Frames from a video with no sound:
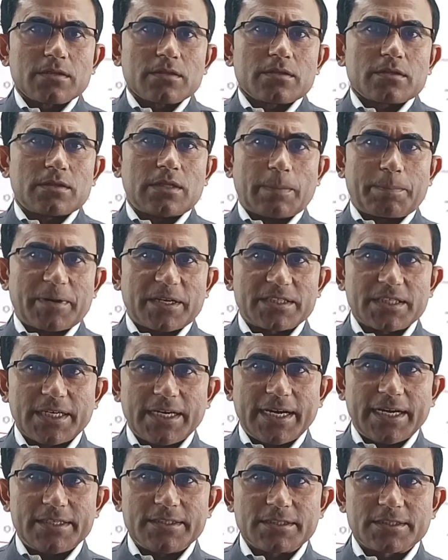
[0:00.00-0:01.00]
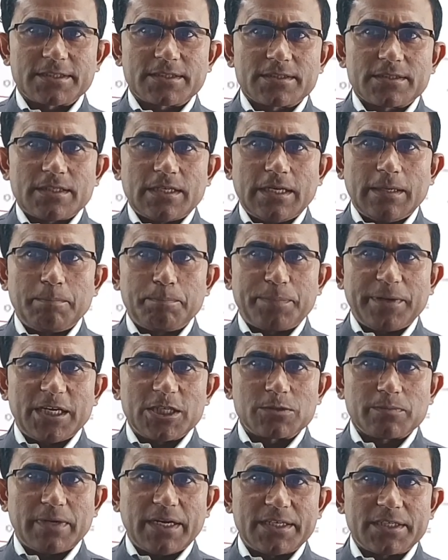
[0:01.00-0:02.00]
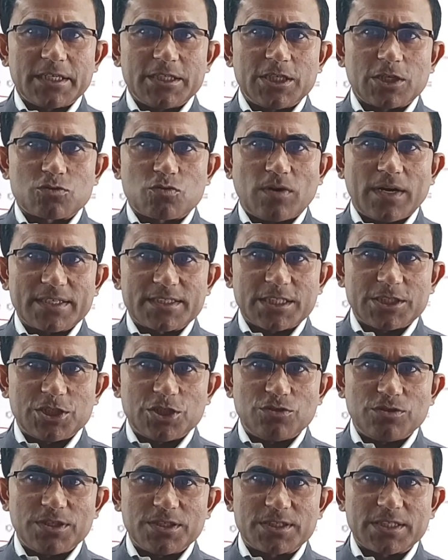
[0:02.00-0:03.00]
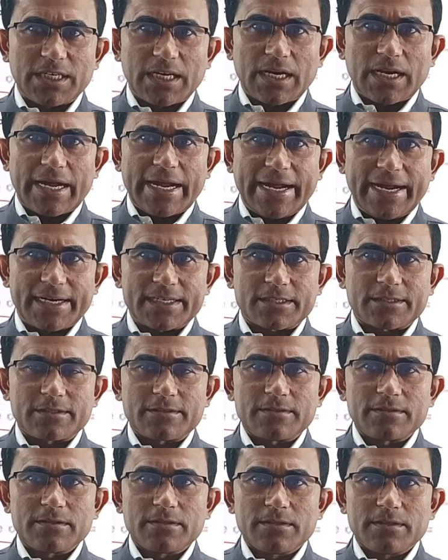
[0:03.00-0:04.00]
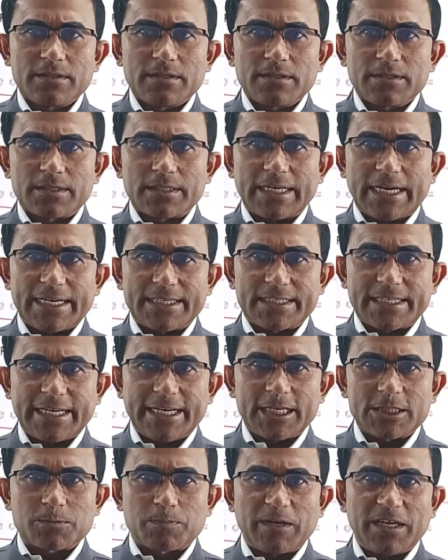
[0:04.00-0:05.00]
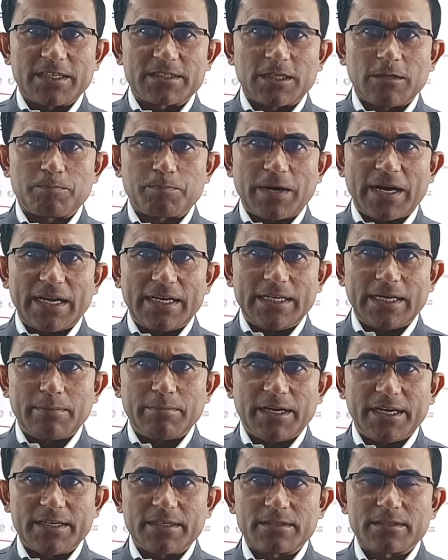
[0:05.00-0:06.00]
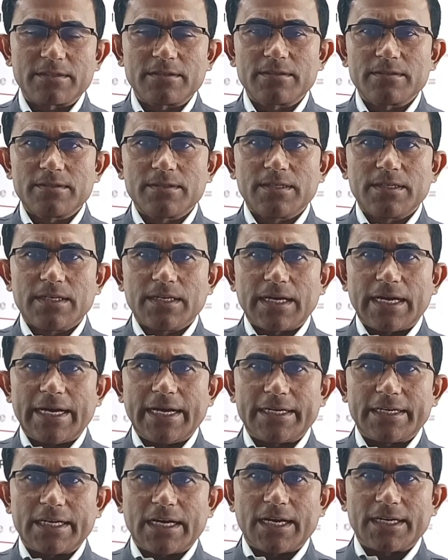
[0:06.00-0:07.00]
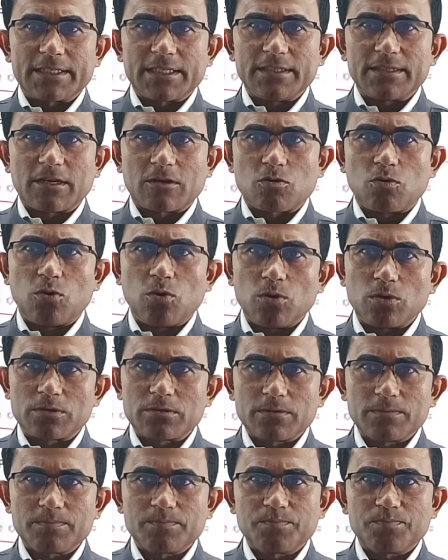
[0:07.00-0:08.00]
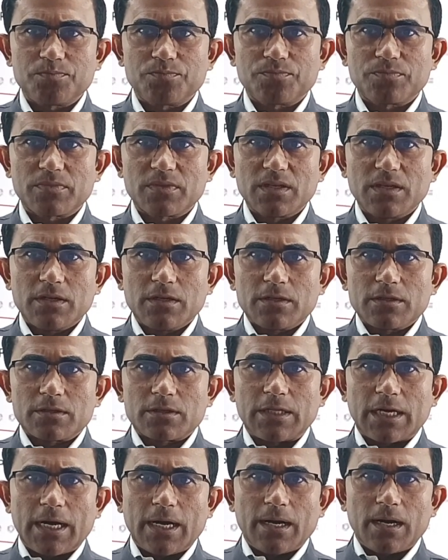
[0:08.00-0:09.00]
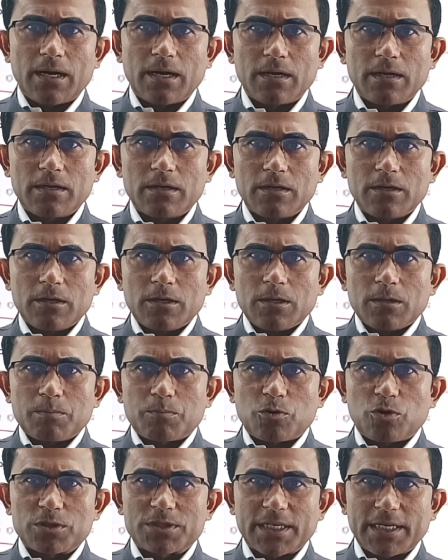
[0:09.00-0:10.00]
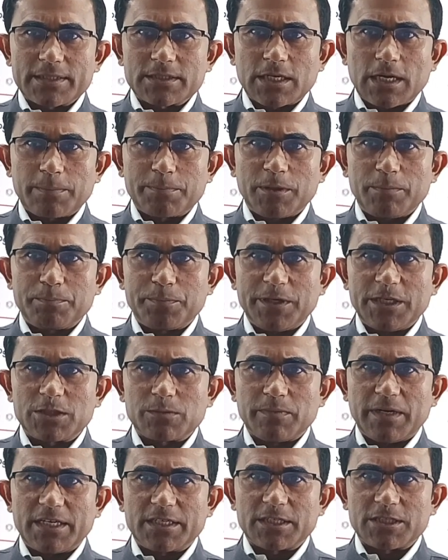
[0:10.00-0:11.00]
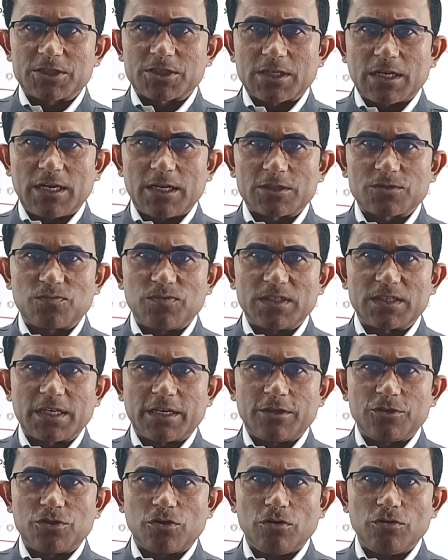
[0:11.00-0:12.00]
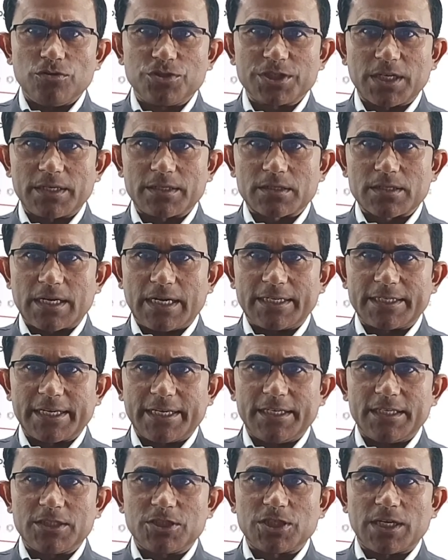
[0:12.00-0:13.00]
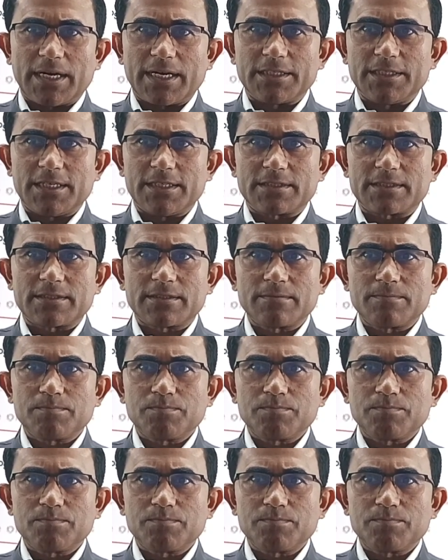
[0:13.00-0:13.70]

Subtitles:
The President's impeachment is a quasi-judicial act that takes place in Parliament and not in the court. The process of impeachment starts with a resolution containing charges